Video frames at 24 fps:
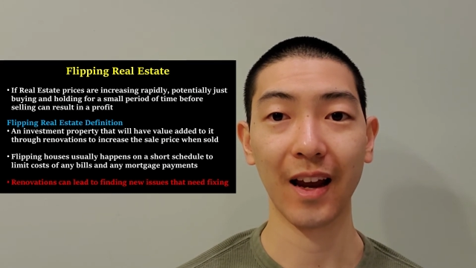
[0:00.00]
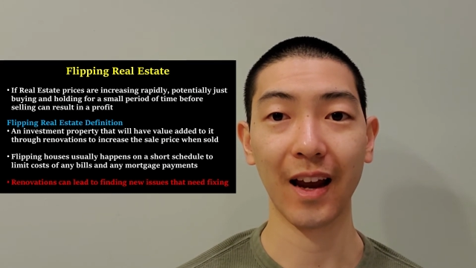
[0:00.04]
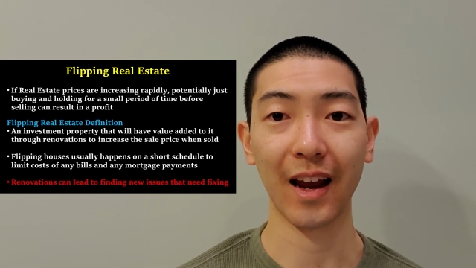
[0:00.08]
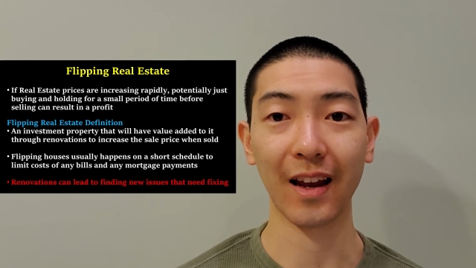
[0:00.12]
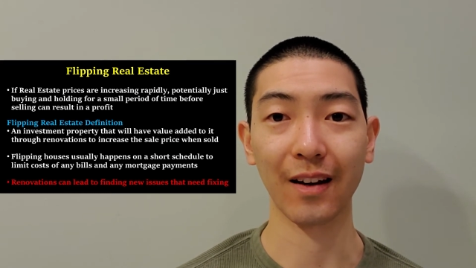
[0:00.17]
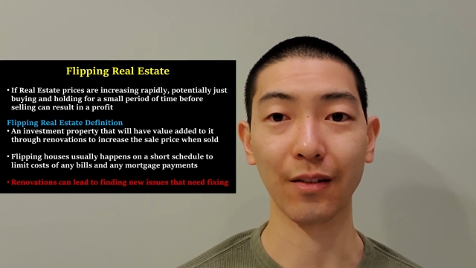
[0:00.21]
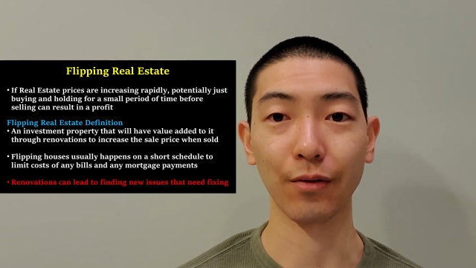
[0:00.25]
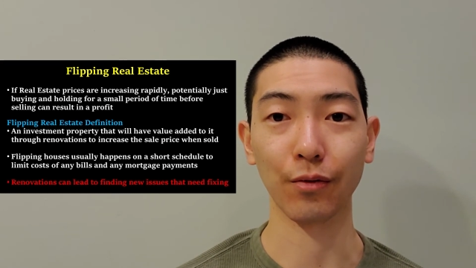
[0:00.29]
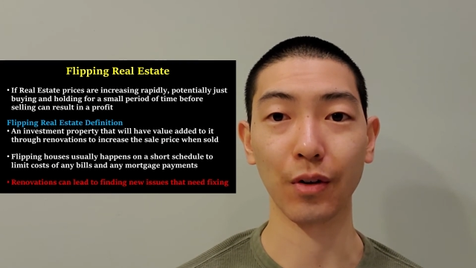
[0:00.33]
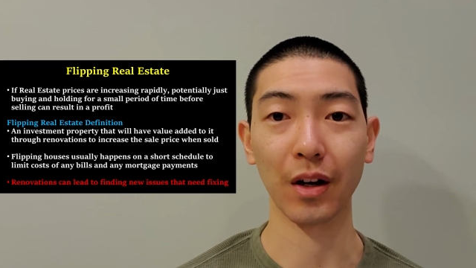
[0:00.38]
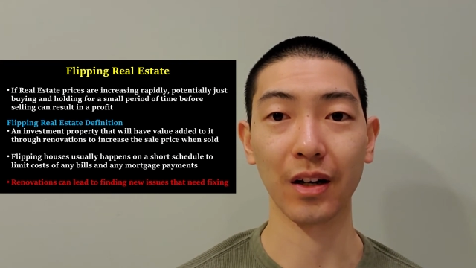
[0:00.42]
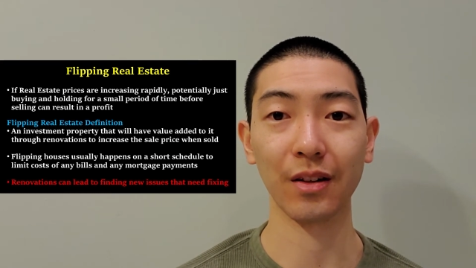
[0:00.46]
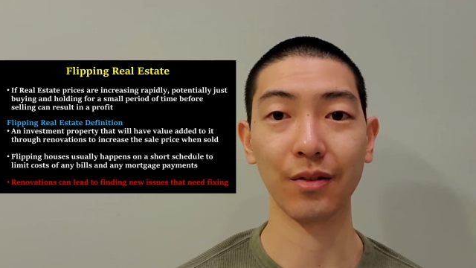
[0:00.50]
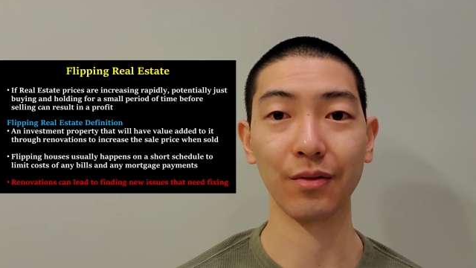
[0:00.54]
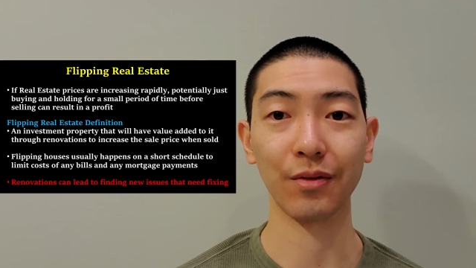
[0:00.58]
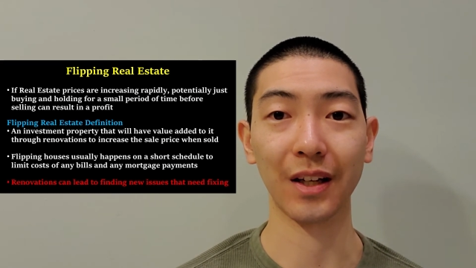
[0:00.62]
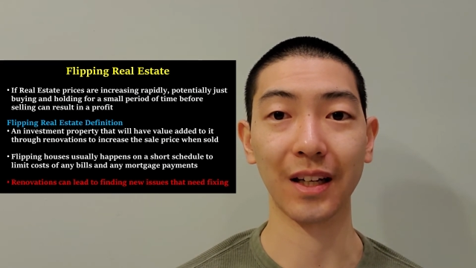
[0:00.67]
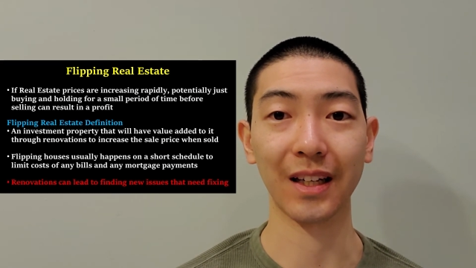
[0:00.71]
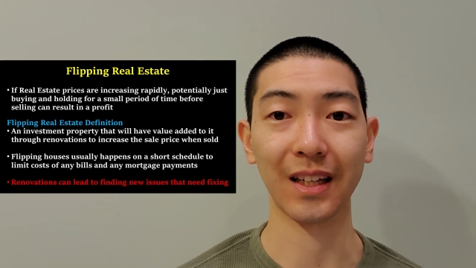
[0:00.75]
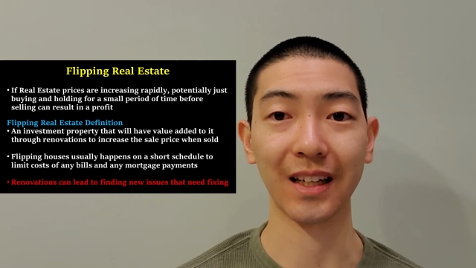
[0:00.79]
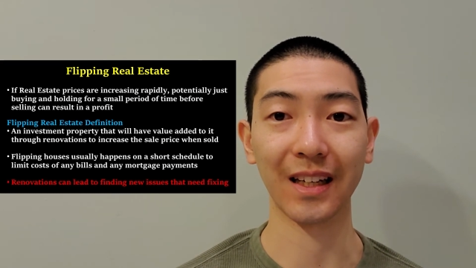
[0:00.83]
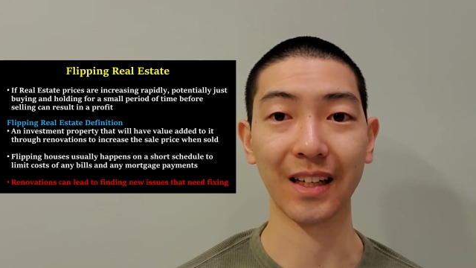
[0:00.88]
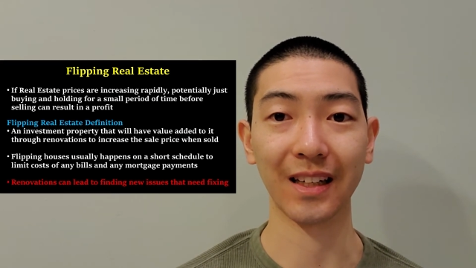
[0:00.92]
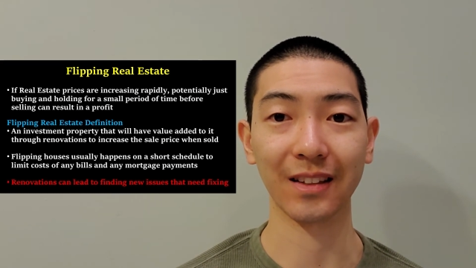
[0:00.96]
and
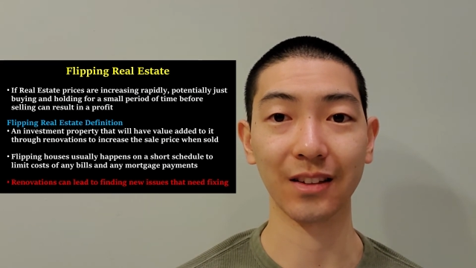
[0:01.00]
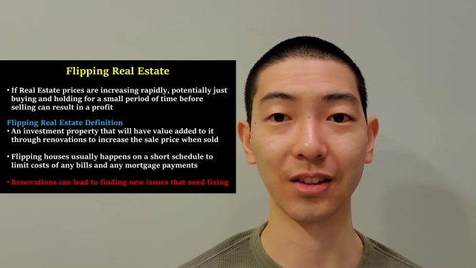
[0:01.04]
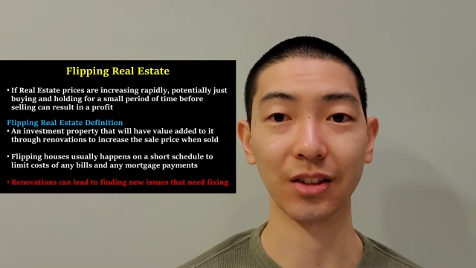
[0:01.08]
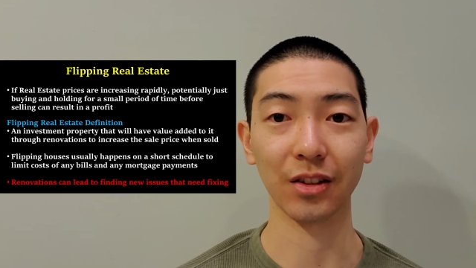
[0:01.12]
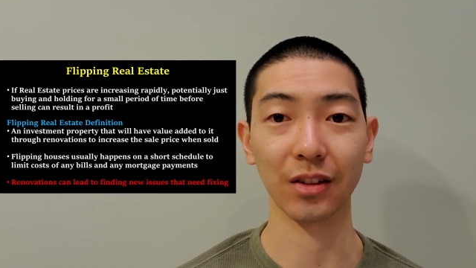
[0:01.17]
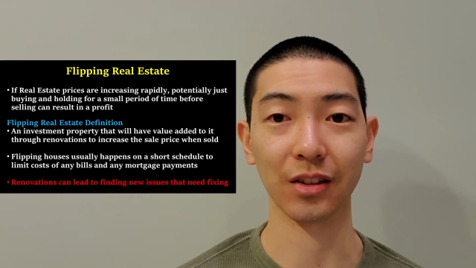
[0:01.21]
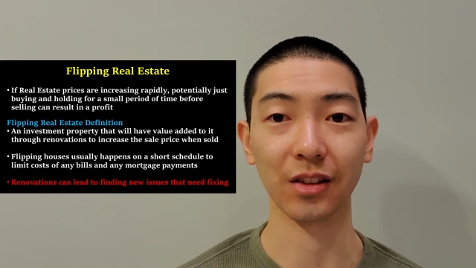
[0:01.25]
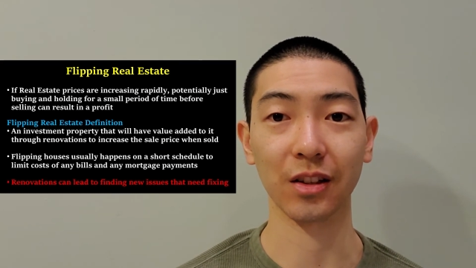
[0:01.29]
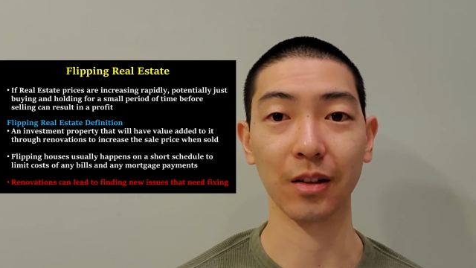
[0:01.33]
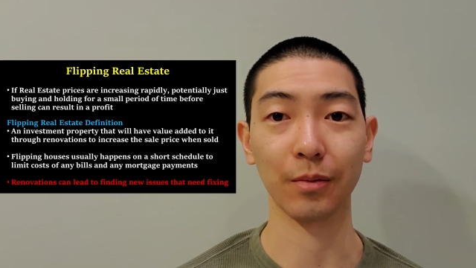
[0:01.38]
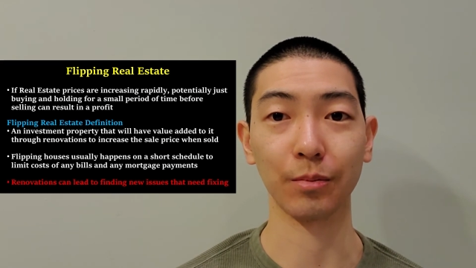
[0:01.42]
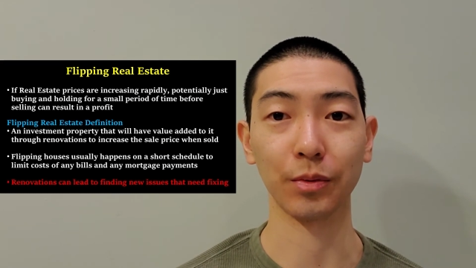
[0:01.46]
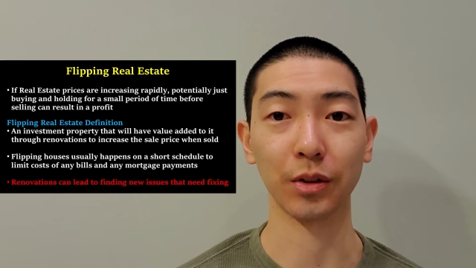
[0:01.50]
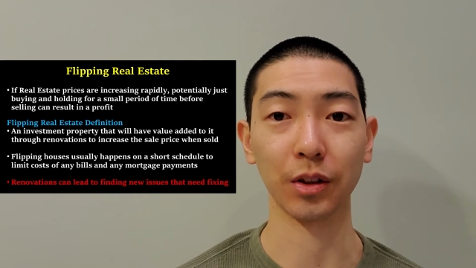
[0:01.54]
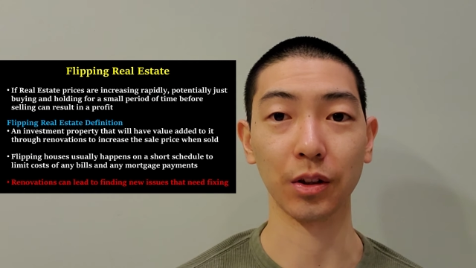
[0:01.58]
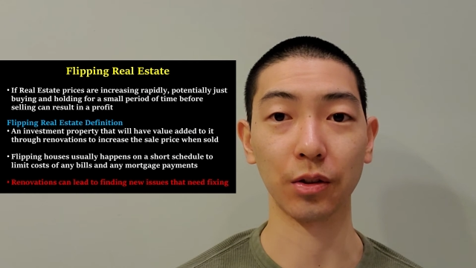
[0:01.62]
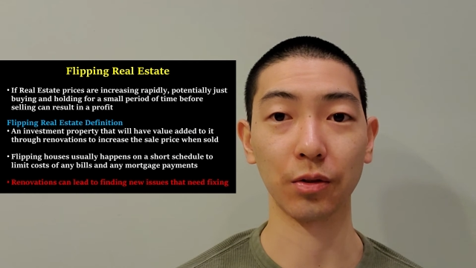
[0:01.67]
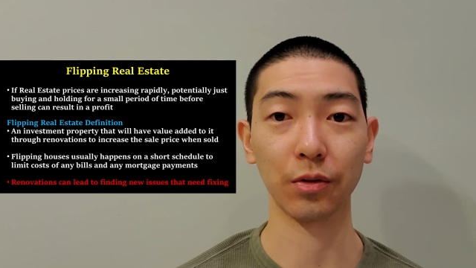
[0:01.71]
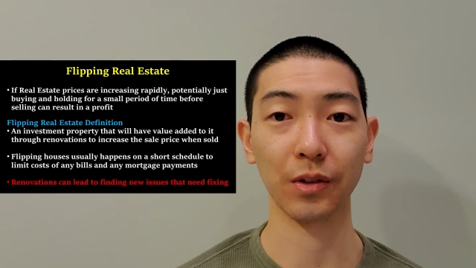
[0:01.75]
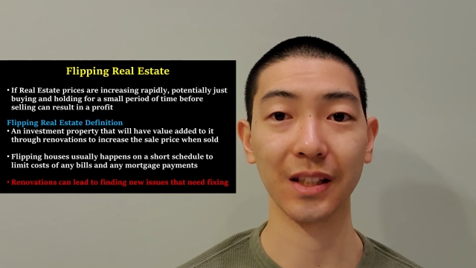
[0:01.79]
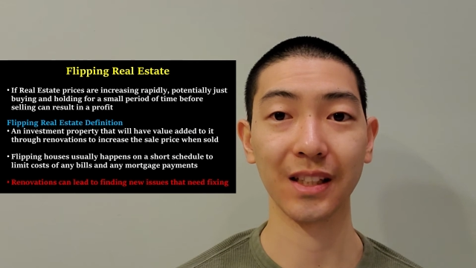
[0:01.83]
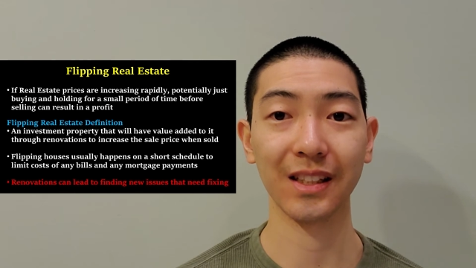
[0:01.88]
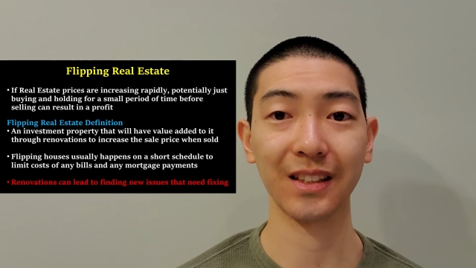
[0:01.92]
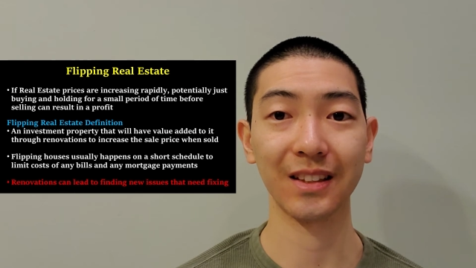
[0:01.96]
renovating it to some
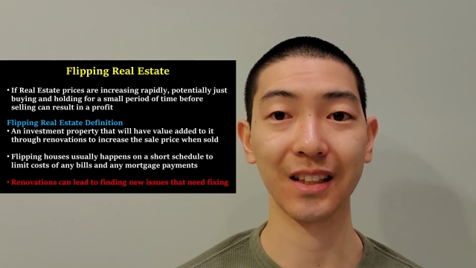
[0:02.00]
degree